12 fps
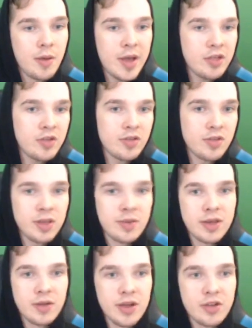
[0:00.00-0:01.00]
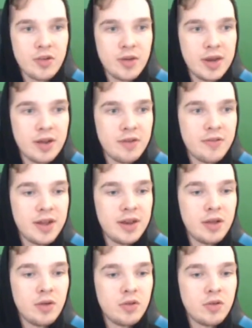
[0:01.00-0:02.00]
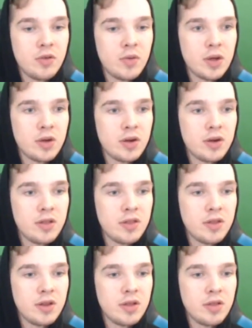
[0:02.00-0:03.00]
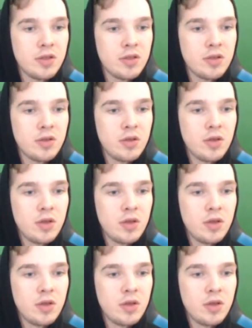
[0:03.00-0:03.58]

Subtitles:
I'm actually just looking at my collection right now to find out what cards it is.